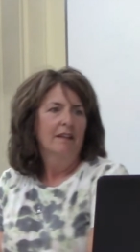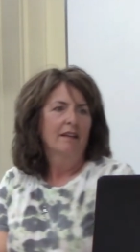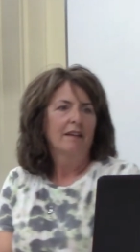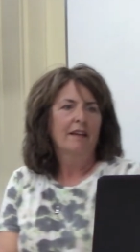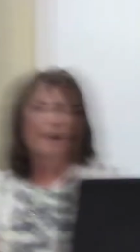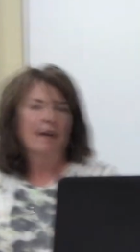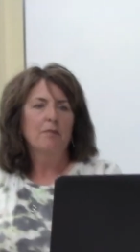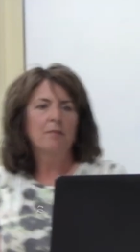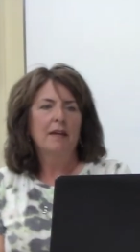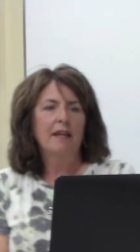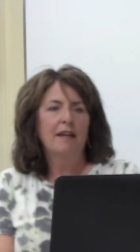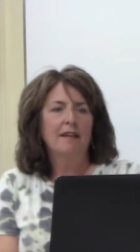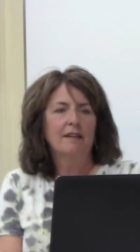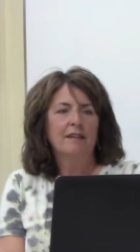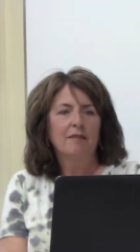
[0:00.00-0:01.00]
God
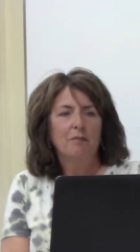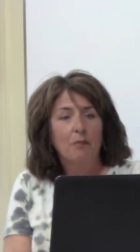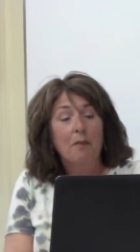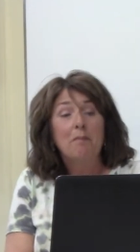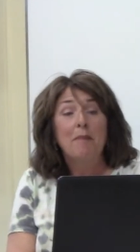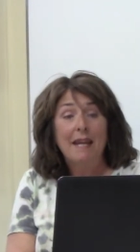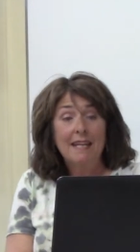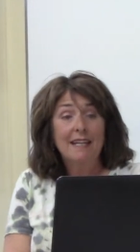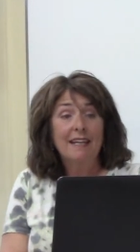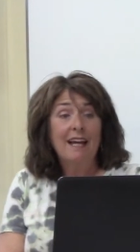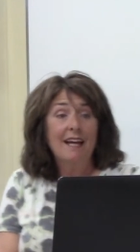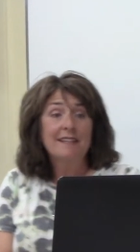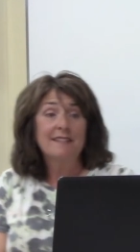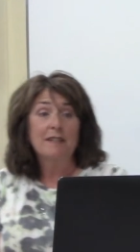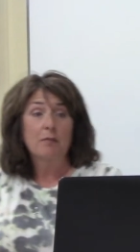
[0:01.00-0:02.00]
made, made in
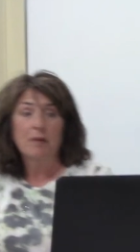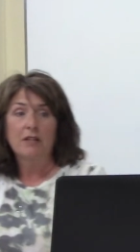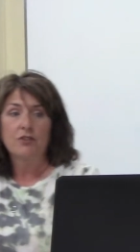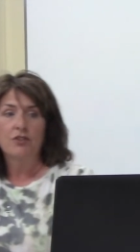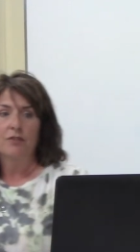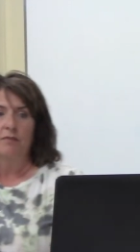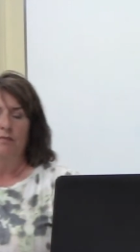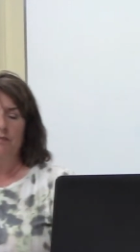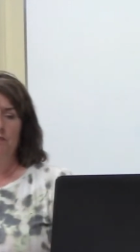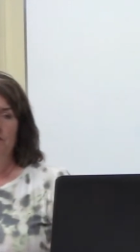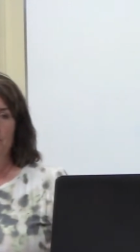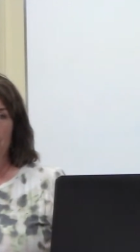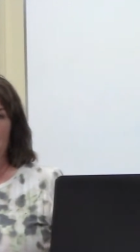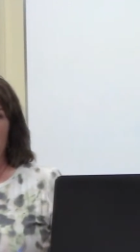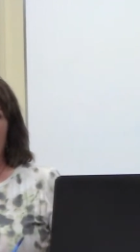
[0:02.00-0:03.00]
God's image.
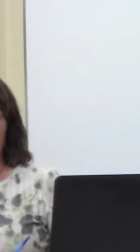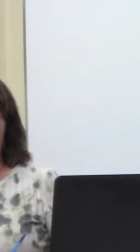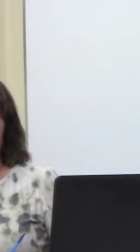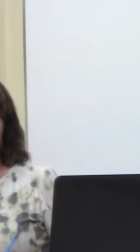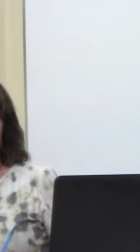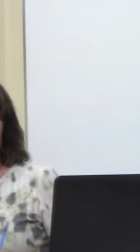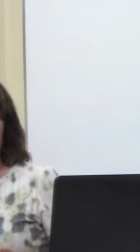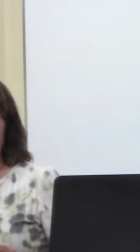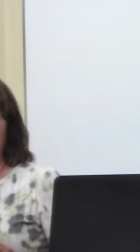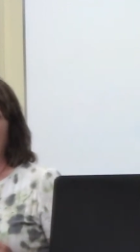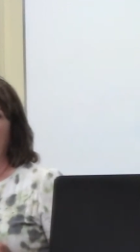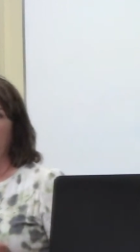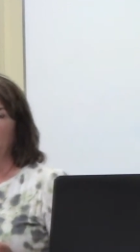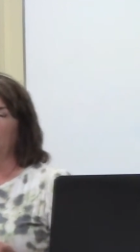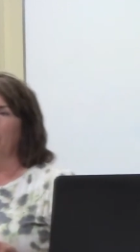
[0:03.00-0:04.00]
So
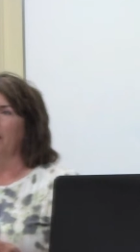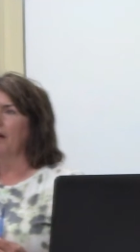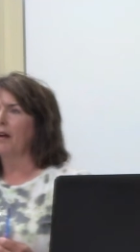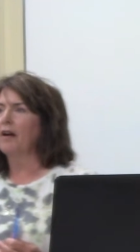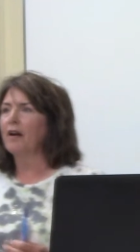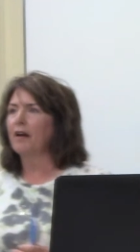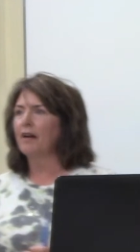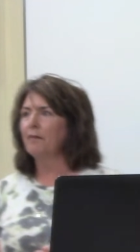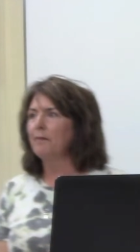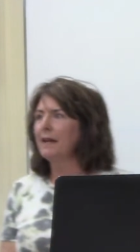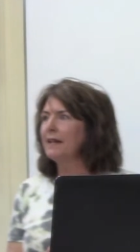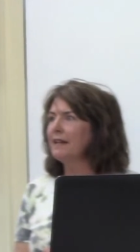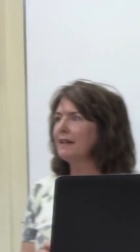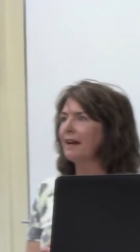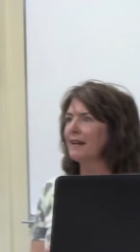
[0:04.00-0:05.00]
we were made
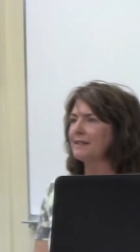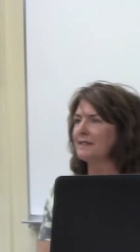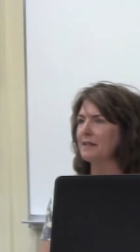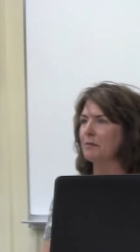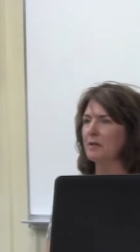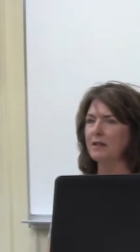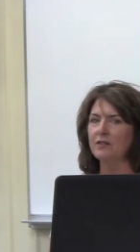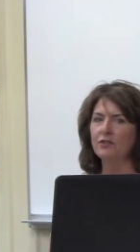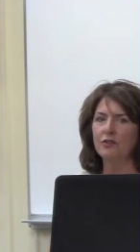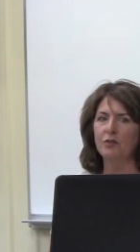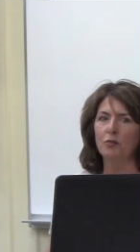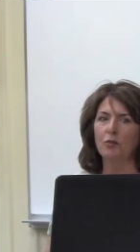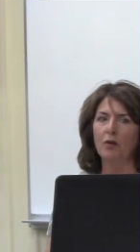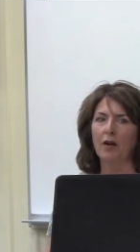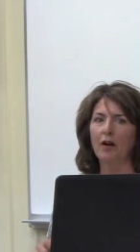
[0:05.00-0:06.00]
in God's image,
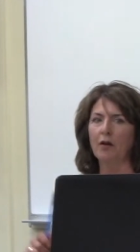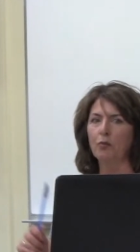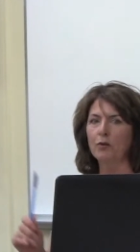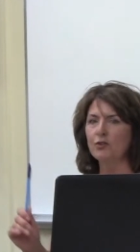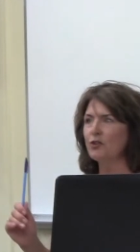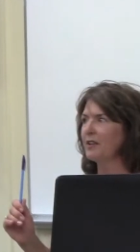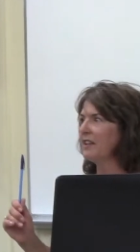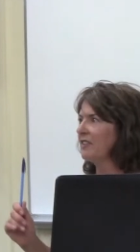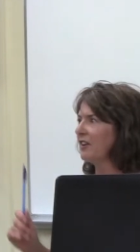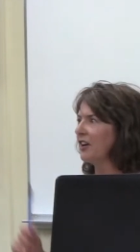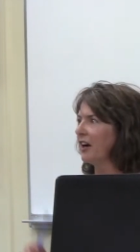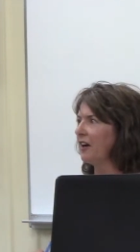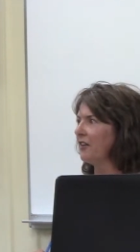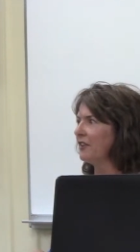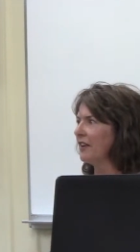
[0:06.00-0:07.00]
originally in the
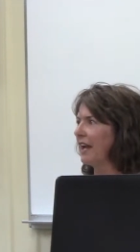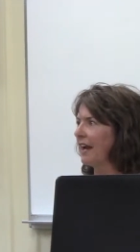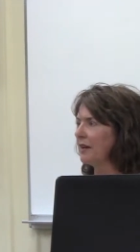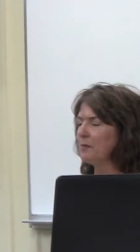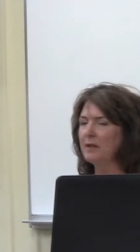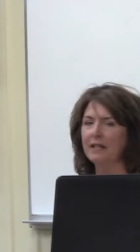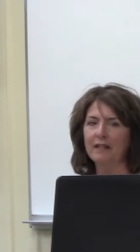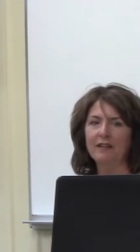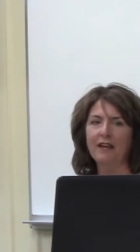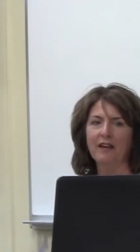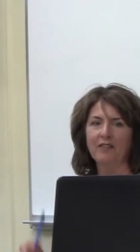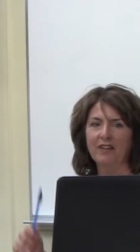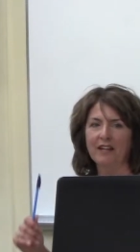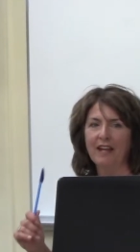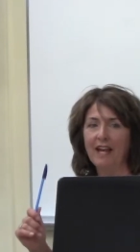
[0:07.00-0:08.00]
garden, Adam and Eve
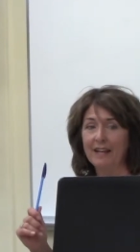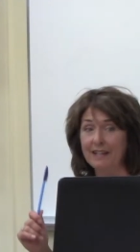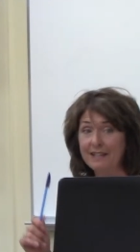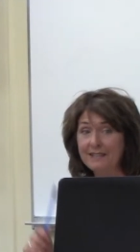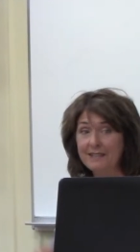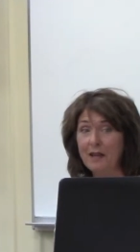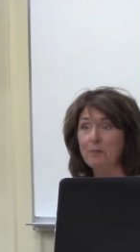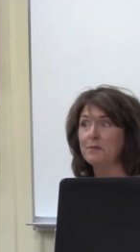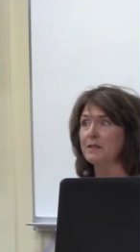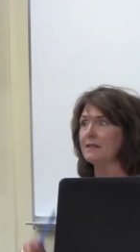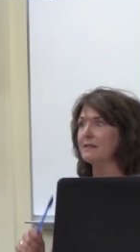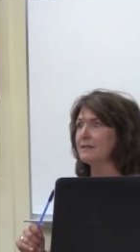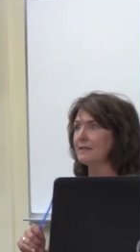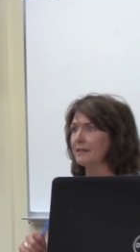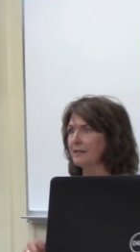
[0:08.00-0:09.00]
had,
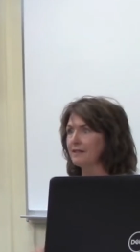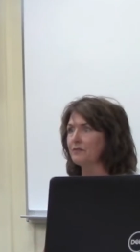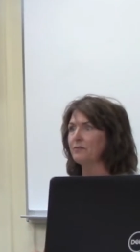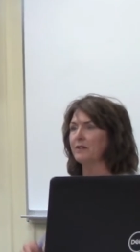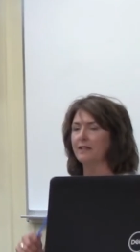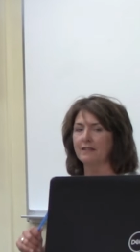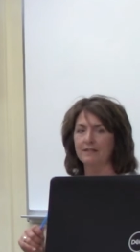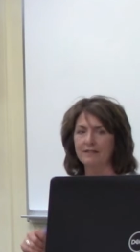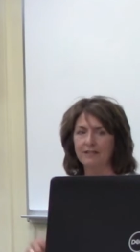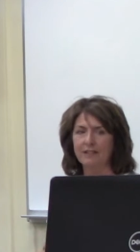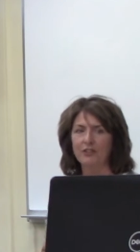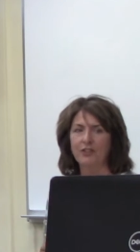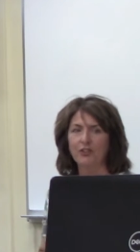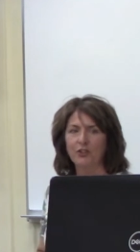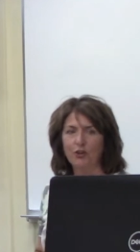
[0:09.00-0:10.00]
acceptance, significance,
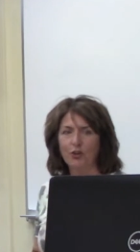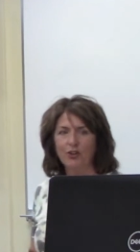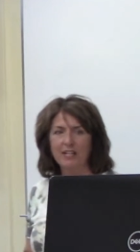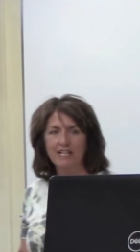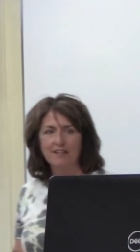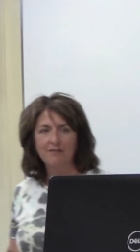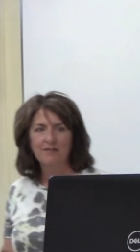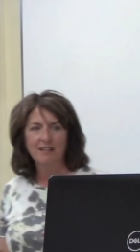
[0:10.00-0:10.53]
security.